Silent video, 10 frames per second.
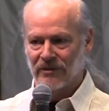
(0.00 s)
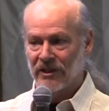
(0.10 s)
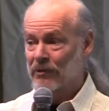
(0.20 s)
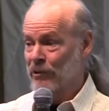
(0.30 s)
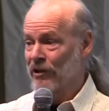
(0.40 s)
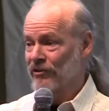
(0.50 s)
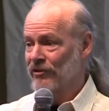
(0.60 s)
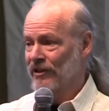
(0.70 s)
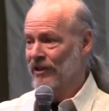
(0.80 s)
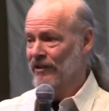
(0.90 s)
to get
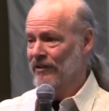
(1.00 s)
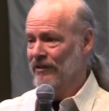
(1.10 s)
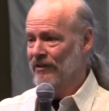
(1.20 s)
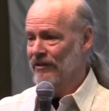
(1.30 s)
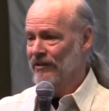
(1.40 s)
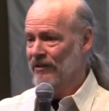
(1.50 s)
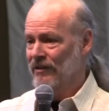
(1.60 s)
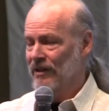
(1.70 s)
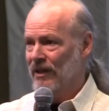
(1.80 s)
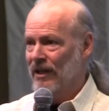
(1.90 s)
present together.
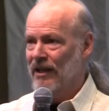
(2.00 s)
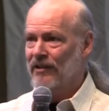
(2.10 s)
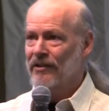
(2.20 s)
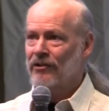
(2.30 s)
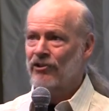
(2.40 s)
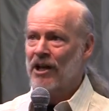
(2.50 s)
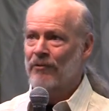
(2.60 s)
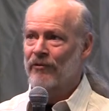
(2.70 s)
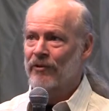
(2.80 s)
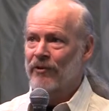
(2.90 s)
And then the
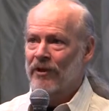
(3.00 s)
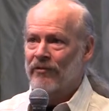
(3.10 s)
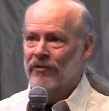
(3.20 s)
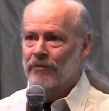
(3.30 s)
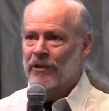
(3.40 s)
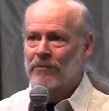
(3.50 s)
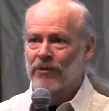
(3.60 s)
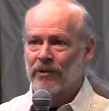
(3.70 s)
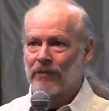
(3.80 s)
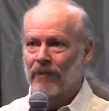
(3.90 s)
job of the
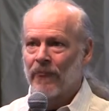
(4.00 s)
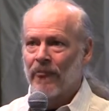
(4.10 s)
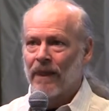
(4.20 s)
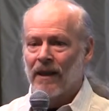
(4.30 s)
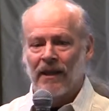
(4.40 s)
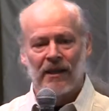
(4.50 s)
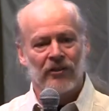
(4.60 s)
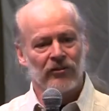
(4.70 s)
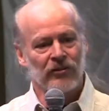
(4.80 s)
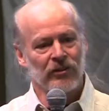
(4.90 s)
people
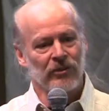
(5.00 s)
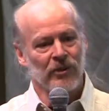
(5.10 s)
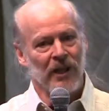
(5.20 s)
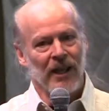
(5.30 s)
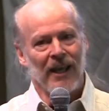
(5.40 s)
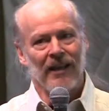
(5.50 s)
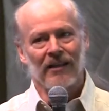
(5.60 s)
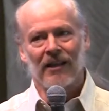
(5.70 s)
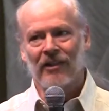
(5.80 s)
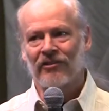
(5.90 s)
is to,
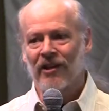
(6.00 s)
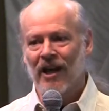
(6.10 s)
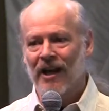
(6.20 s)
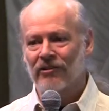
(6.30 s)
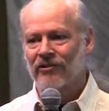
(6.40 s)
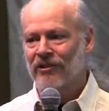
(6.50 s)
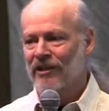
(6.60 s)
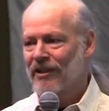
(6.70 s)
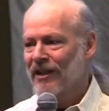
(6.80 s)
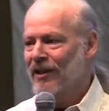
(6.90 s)
and let's
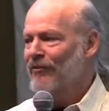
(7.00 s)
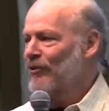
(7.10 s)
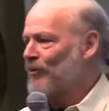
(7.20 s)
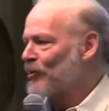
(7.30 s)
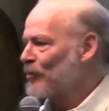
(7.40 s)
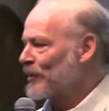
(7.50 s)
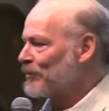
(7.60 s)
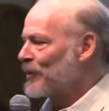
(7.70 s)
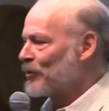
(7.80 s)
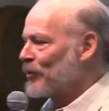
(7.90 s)
actually, for a
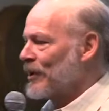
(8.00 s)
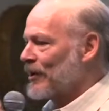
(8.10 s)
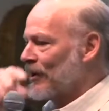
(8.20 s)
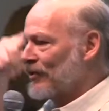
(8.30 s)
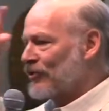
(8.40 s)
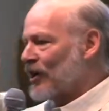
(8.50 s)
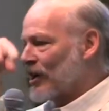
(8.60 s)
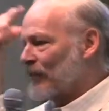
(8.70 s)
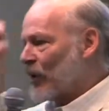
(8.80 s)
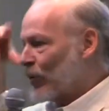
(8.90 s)
moment, be real. Let's
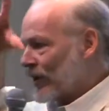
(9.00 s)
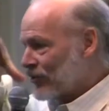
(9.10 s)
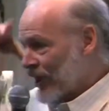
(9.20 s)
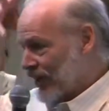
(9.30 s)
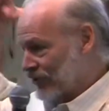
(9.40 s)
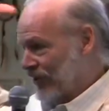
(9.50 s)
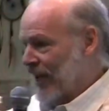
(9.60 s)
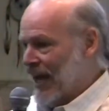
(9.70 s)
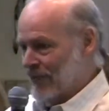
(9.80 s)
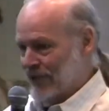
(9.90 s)
talk about what is
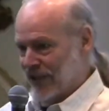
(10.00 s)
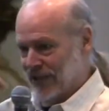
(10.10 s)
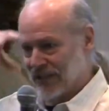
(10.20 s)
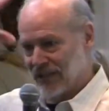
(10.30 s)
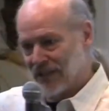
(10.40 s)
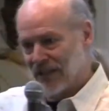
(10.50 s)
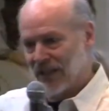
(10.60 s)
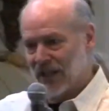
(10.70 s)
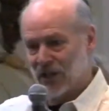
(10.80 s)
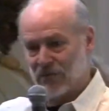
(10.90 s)
actually happening
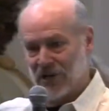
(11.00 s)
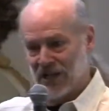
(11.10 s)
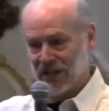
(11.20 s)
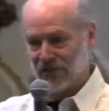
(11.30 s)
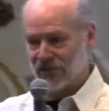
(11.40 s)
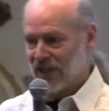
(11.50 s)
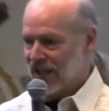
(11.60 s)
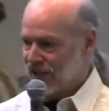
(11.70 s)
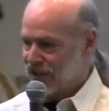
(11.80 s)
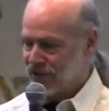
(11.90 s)
in our minds
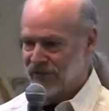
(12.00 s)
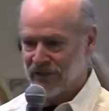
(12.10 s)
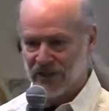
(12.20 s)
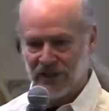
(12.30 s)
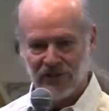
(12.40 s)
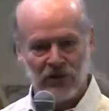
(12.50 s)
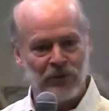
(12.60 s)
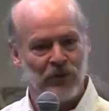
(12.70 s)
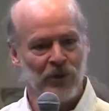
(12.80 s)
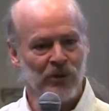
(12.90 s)
and in our feelings. Let's
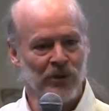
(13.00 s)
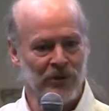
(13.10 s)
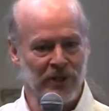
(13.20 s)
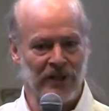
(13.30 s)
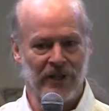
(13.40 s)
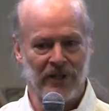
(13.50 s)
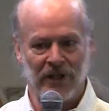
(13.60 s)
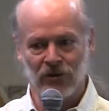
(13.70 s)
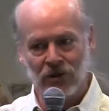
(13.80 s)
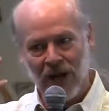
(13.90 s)
be real with one another
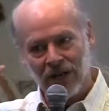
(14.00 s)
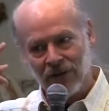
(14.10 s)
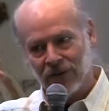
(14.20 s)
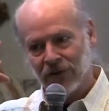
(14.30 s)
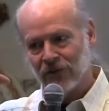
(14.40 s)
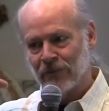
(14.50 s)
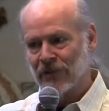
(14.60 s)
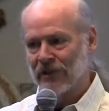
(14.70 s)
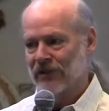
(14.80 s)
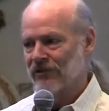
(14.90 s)
and track our own
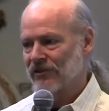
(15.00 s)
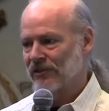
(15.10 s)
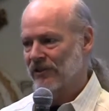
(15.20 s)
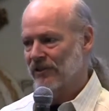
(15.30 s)
experience.